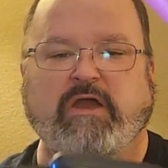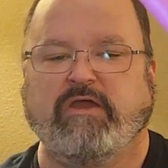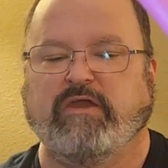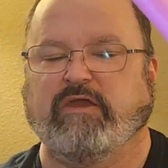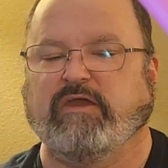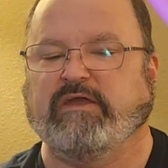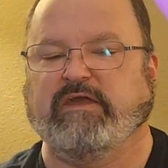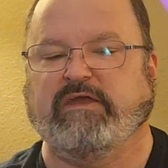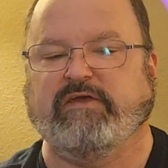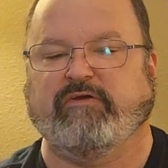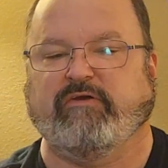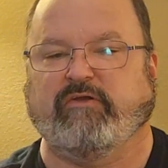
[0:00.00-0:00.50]
You
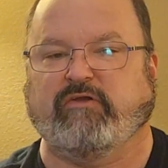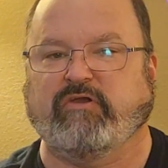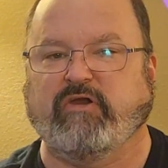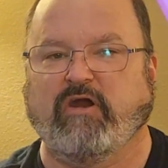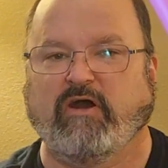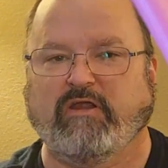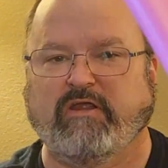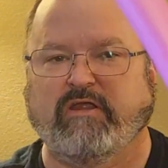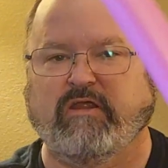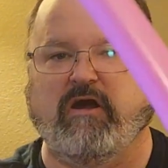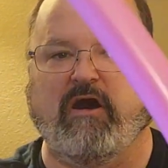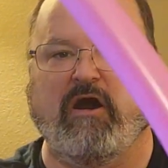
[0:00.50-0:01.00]
can either
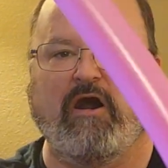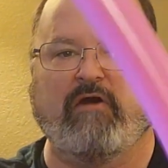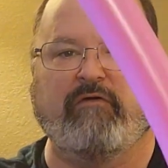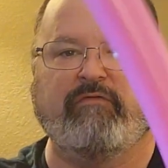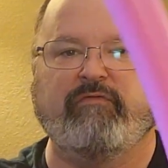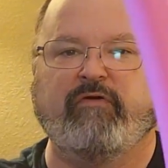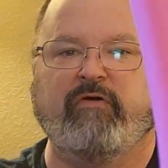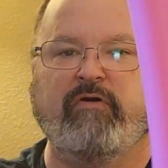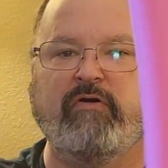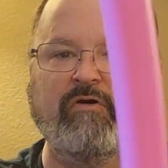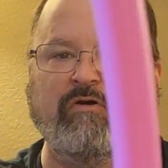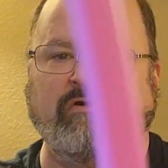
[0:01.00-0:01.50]
cut it off
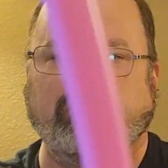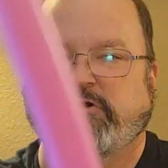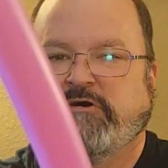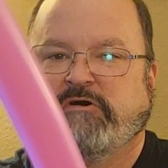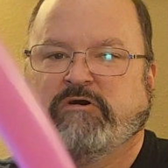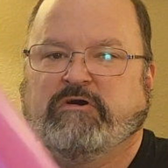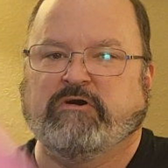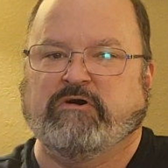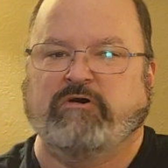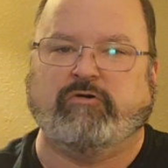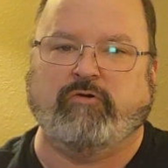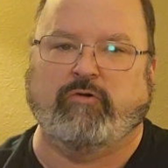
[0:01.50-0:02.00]

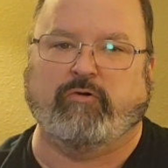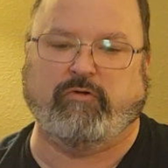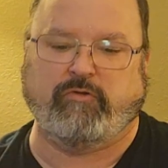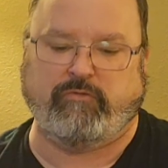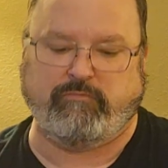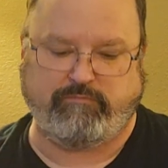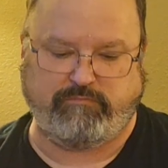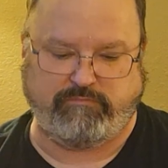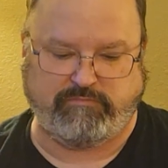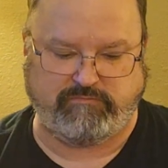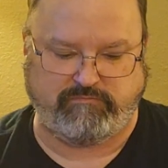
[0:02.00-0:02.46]
or